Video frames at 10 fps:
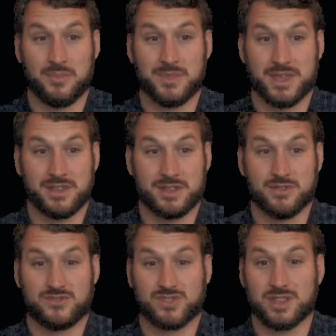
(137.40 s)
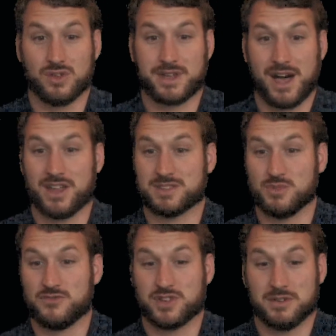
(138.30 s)
You've seen localities
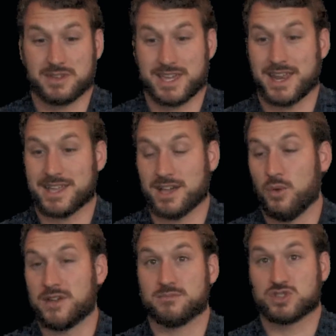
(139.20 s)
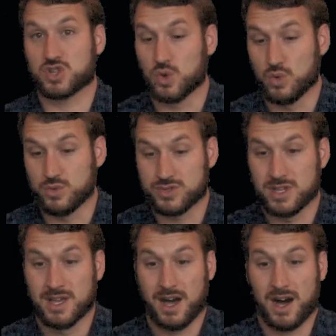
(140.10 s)
move to get it away from schools.
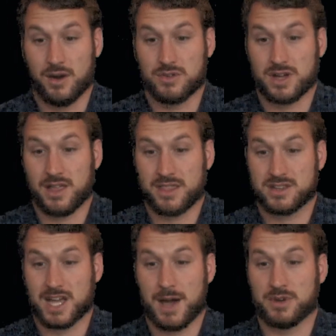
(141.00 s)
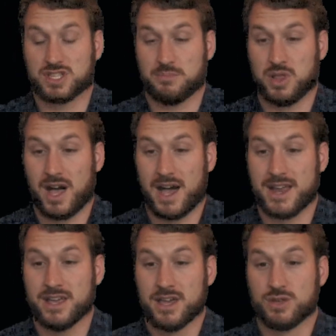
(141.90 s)
A lot of the time when it's
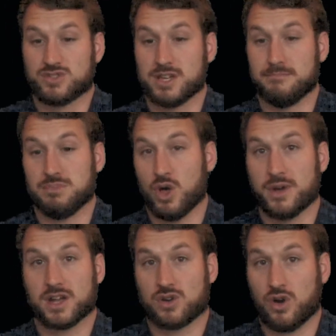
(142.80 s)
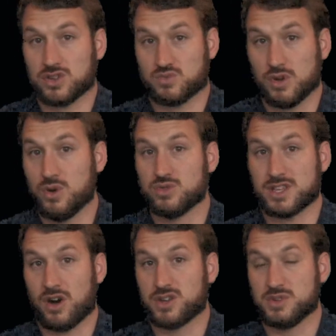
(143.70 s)
applied, you'll see it blowing across roads and
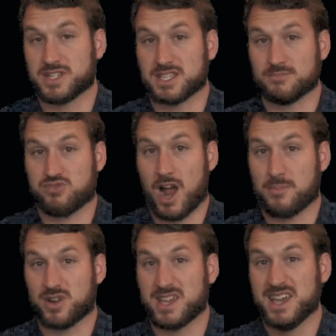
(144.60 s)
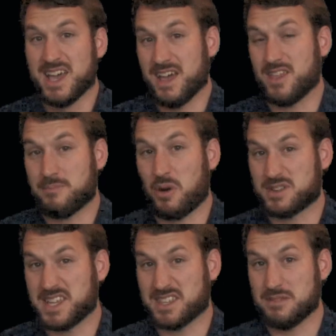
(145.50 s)
onto adjacent property, and that
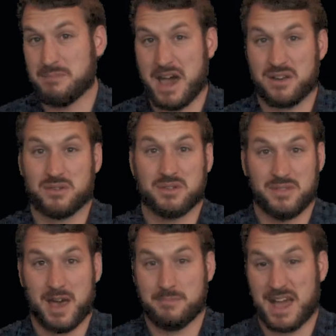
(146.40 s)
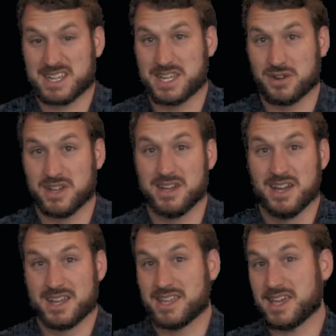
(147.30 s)
particulate matter and that bacteria
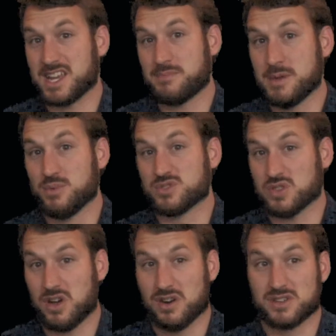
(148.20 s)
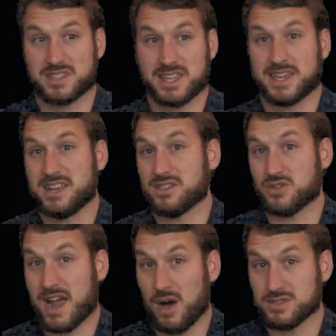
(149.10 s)
can get into people's lungs and can get into their
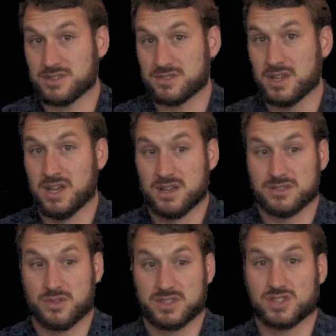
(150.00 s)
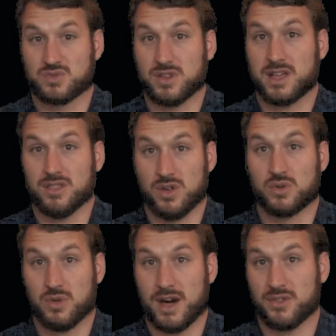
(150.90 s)
houses. So this is really a
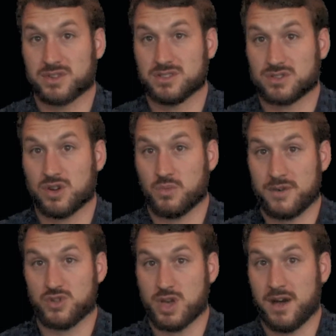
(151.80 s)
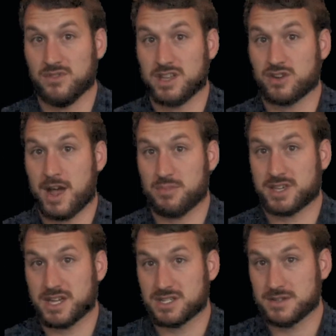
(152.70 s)
local health concern wherever you have litter
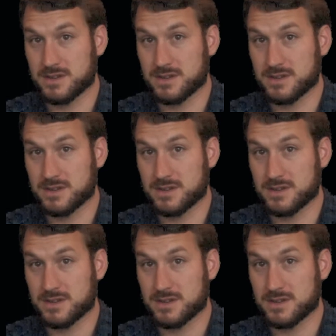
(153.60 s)
application.